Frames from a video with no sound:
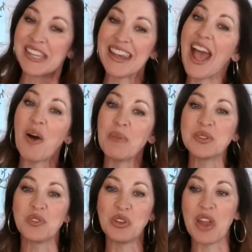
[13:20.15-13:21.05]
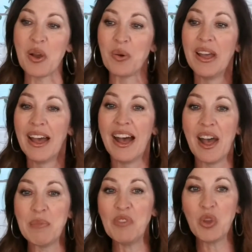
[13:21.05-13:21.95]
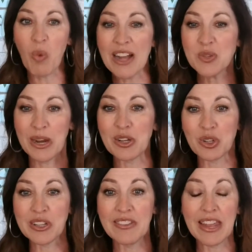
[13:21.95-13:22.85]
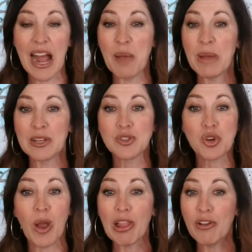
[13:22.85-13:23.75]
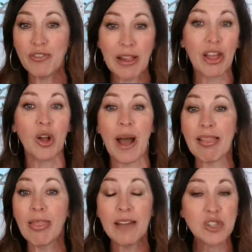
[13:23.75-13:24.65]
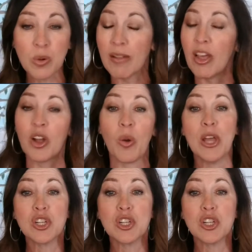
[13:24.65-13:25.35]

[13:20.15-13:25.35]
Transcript: And now most of you know, if you watch regularly, that I'm a Trello fellow. I love Trello.